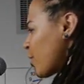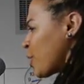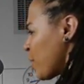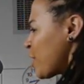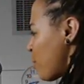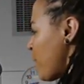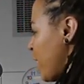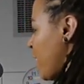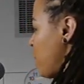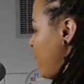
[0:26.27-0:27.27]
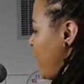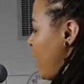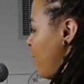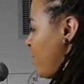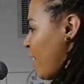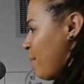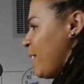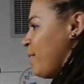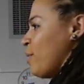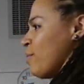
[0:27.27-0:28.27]
So this is really nice being here and like
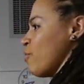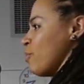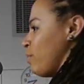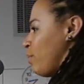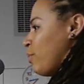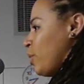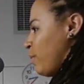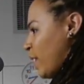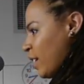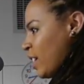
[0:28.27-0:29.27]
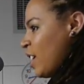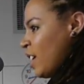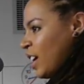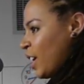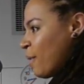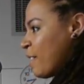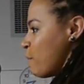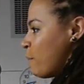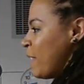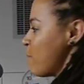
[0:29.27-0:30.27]
being in a room full of like
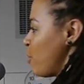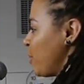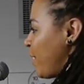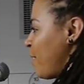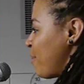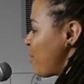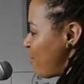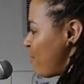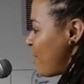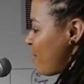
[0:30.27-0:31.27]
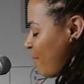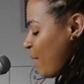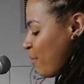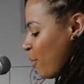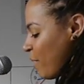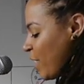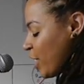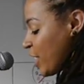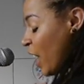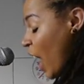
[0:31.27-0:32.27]
incredible people, which made me feel really good.